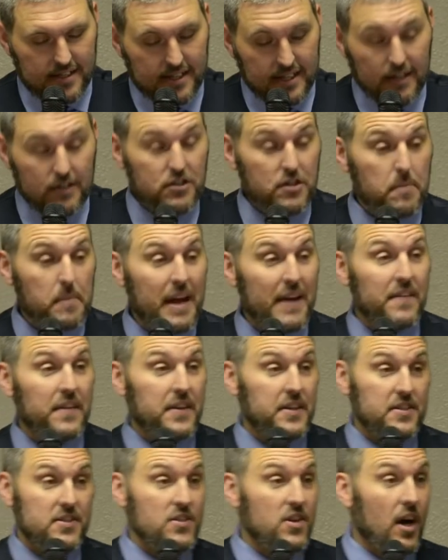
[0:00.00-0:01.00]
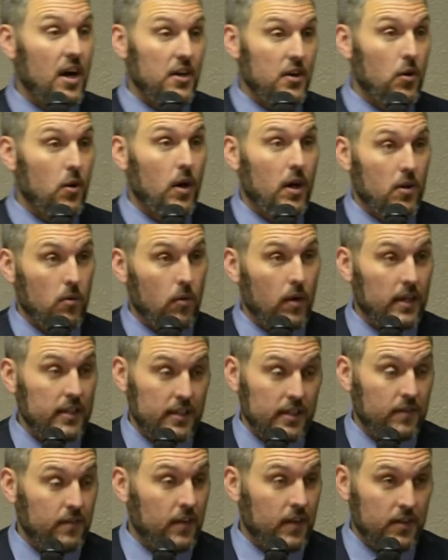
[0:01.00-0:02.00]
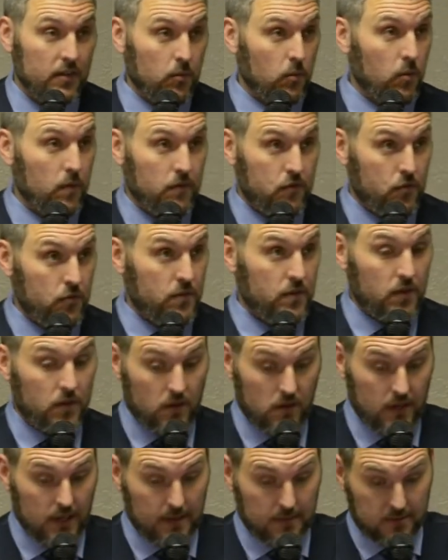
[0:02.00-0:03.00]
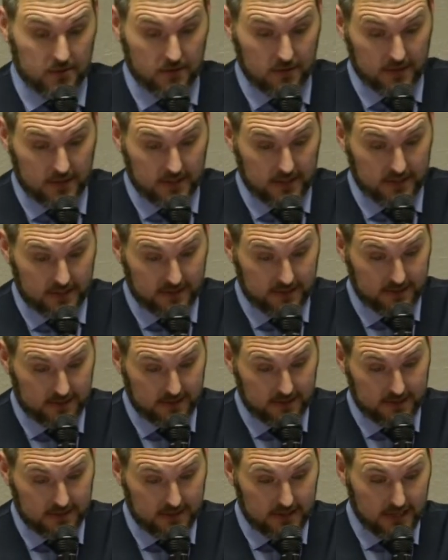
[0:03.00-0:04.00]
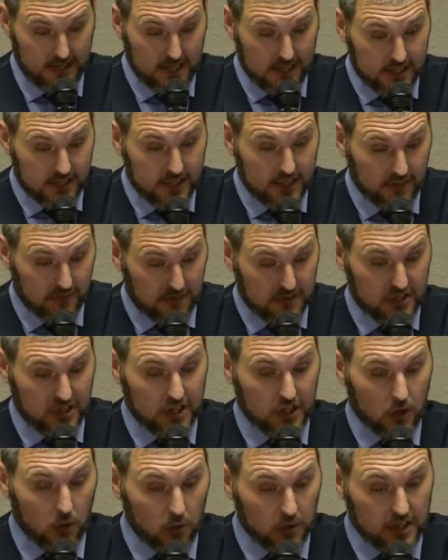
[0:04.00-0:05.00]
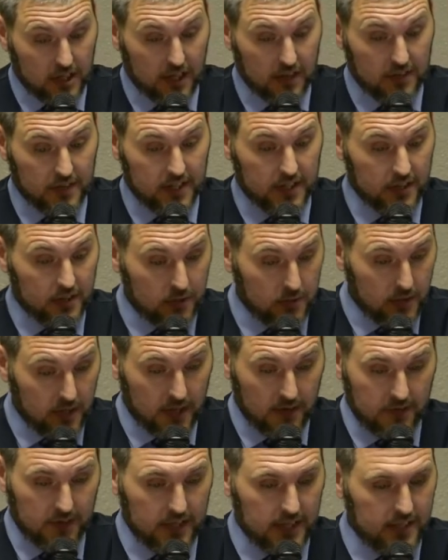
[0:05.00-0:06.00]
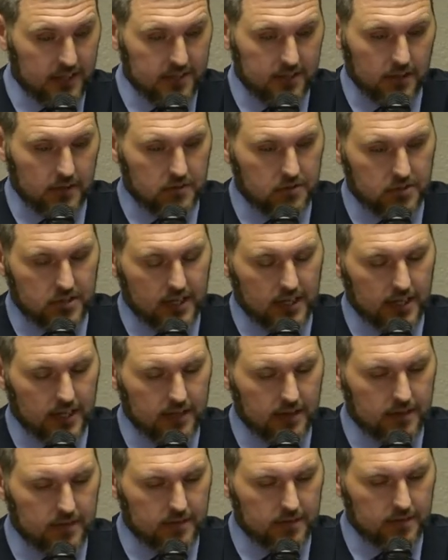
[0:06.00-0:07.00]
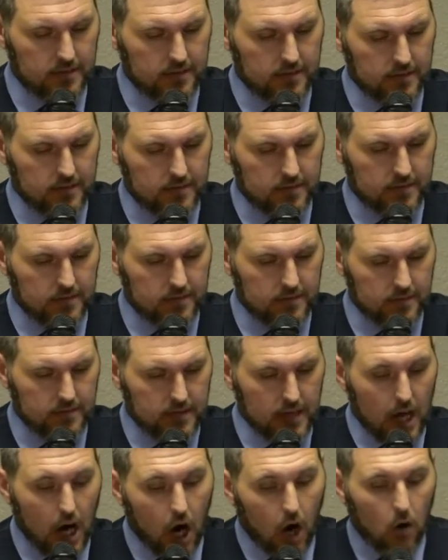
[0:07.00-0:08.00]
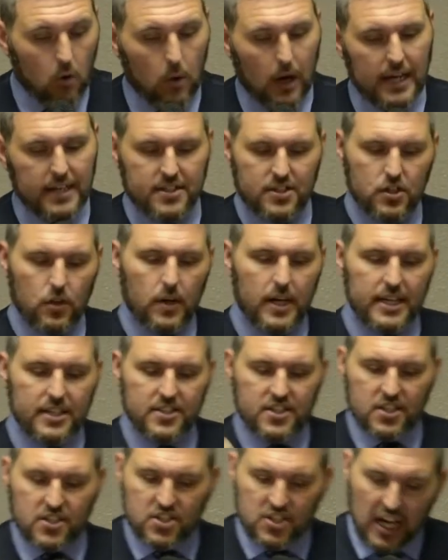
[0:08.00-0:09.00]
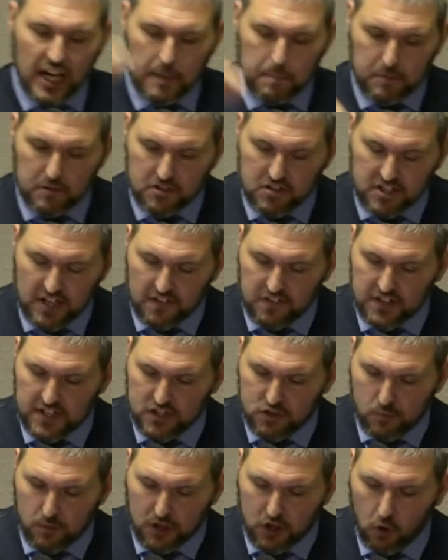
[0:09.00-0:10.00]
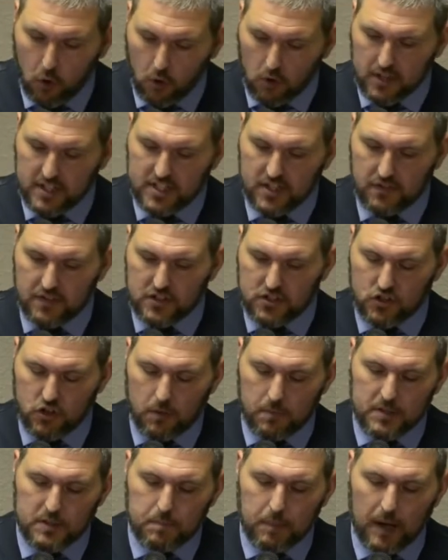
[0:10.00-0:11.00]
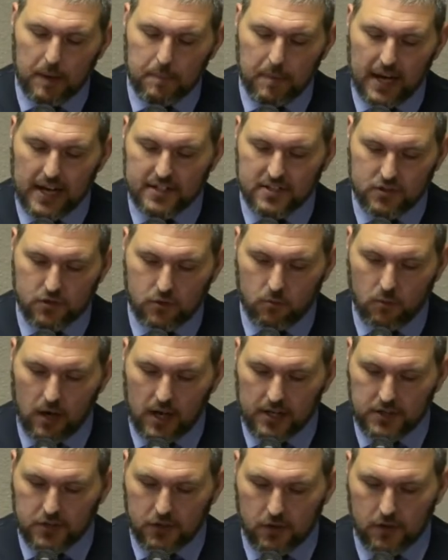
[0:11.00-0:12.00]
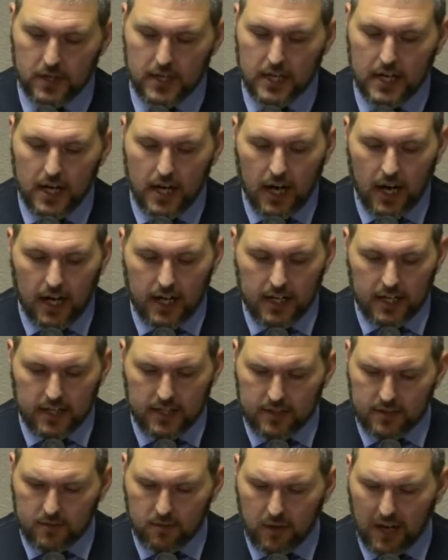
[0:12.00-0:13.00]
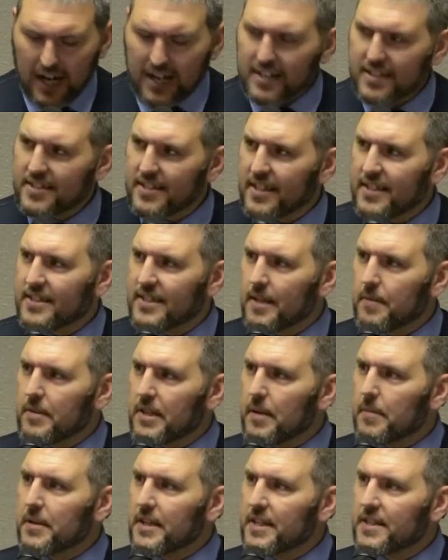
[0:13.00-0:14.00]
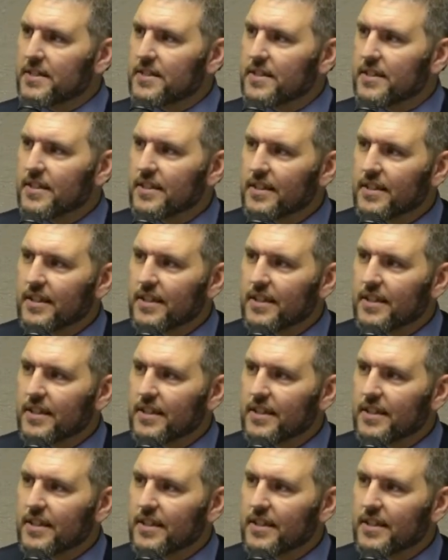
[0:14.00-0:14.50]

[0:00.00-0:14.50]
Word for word: And there's a man that does not know how to rightly divide the word of truth at all, absolutely. The difference in the old covenant, the new covenant, he doesn't understand. All right, so his disciples said this recordings of the sermons by Pastor Roger. Uh, how do you say his name? Jimenez?